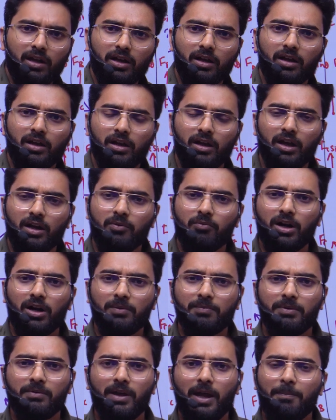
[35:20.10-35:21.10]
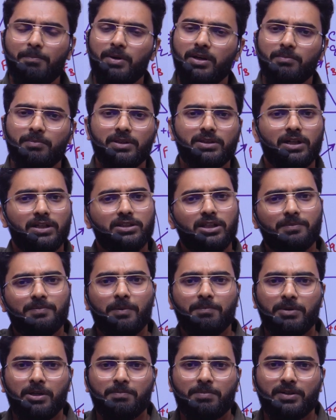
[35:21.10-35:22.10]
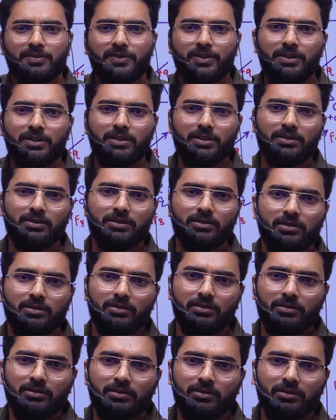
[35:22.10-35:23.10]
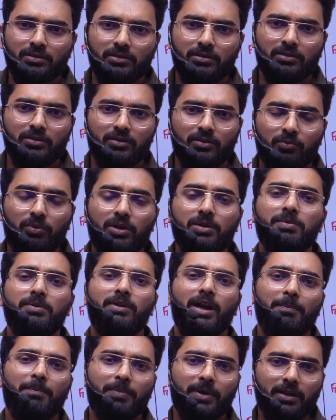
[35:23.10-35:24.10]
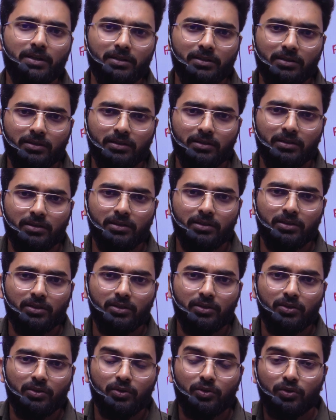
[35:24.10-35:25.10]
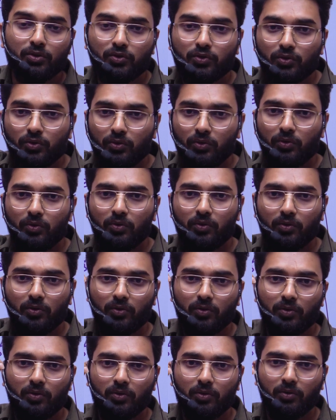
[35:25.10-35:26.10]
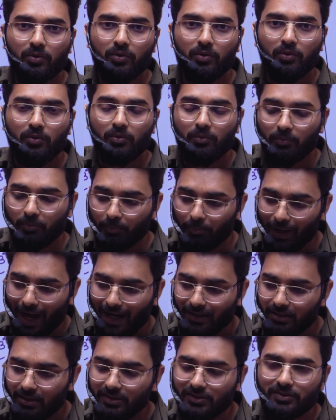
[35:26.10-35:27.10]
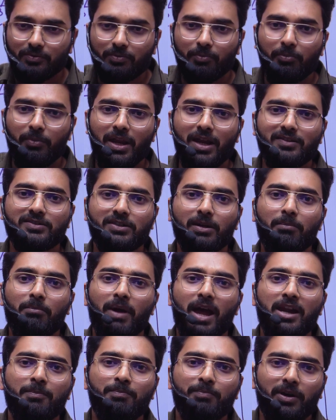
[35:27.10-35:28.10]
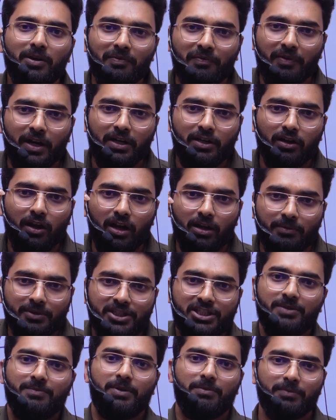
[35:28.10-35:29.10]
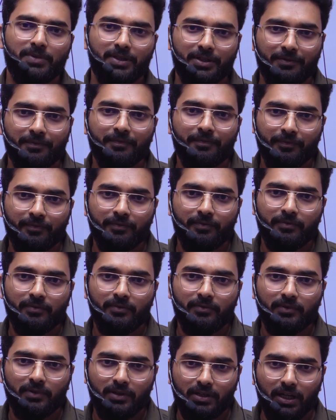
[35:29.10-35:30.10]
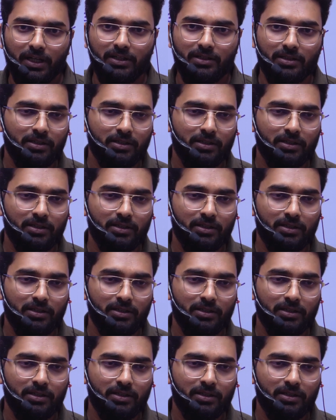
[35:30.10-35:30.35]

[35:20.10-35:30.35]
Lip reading: And what will happen with other 50%? What will happen? So practice makes a man perfect, always remember, right?